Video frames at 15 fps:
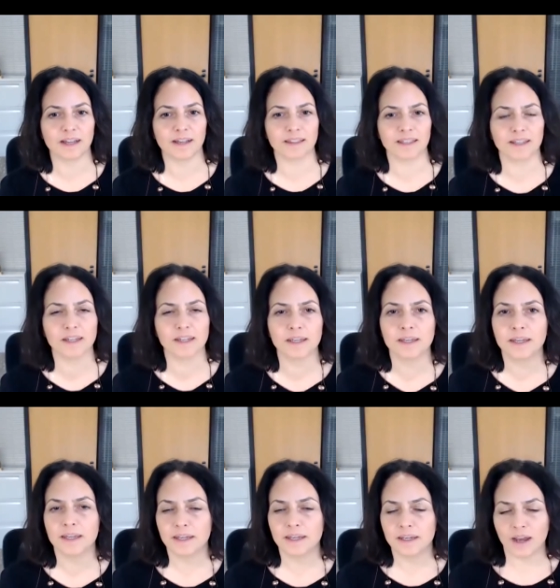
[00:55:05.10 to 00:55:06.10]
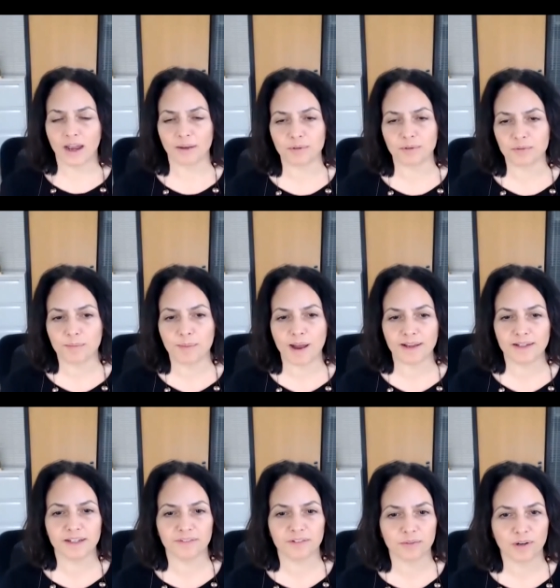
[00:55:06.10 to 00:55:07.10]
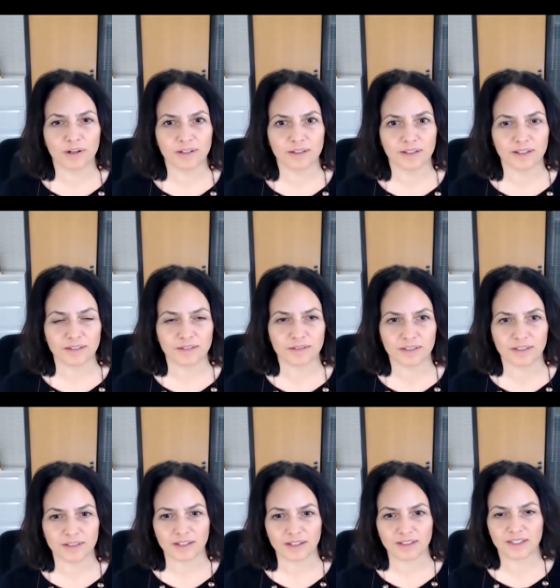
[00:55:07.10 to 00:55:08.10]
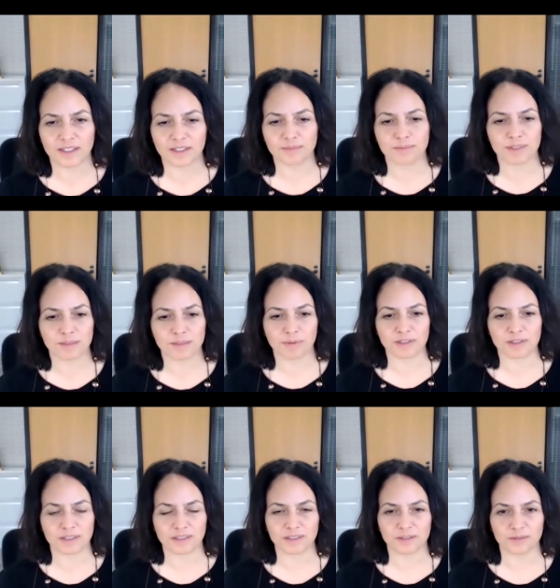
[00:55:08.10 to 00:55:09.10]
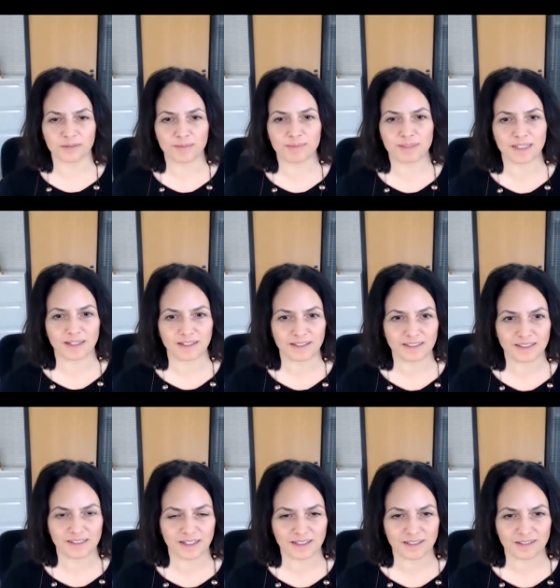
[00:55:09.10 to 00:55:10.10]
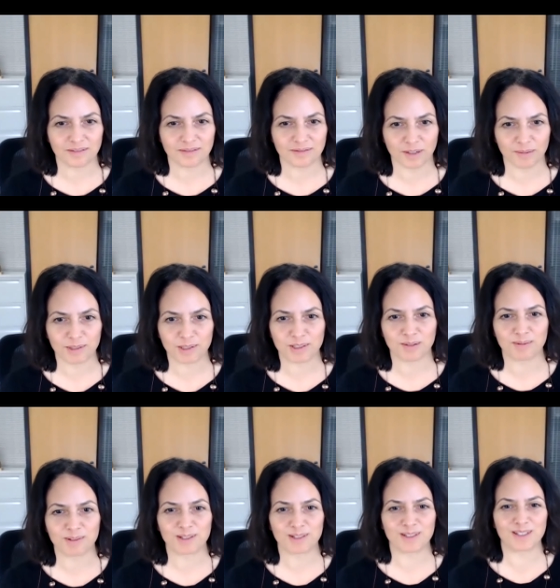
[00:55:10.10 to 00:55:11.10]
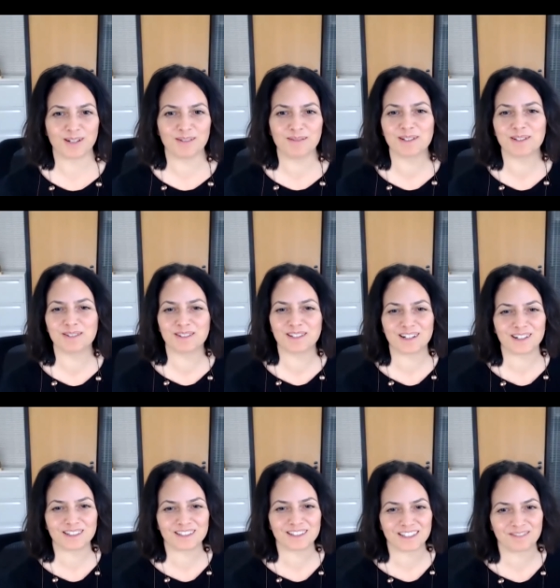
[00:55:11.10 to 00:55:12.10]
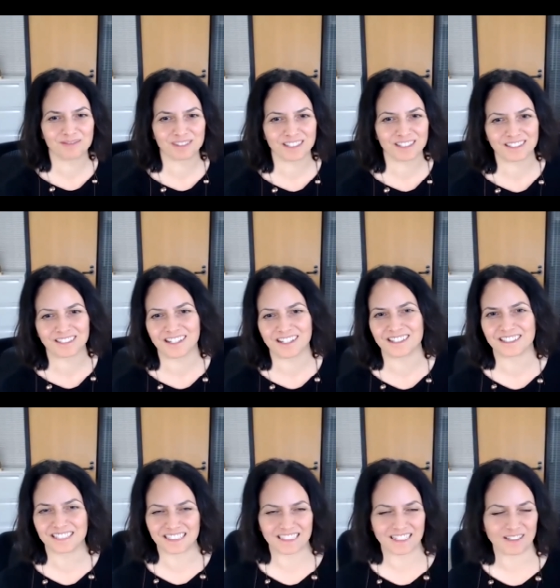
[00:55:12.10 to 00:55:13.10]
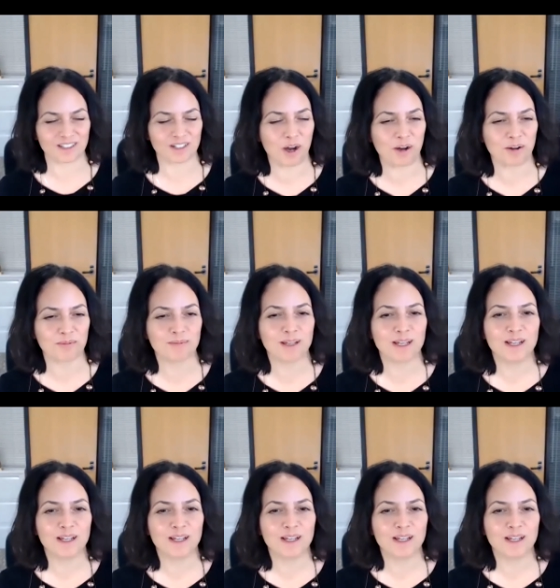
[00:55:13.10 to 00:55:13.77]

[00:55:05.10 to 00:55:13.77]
I think I would remind everyone that Kim's personal website, www.kimghattas.com,